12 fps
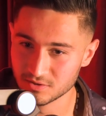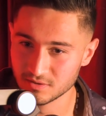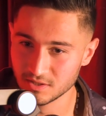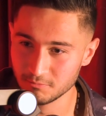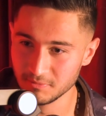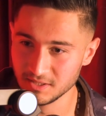
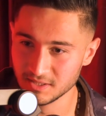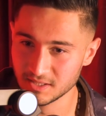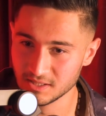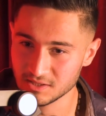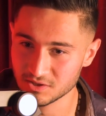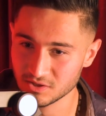the Armenian
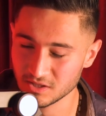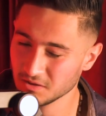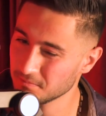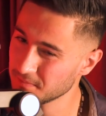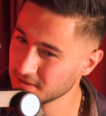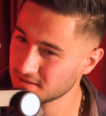culture, and a
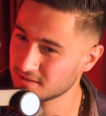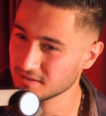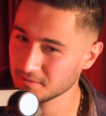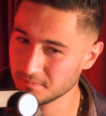bit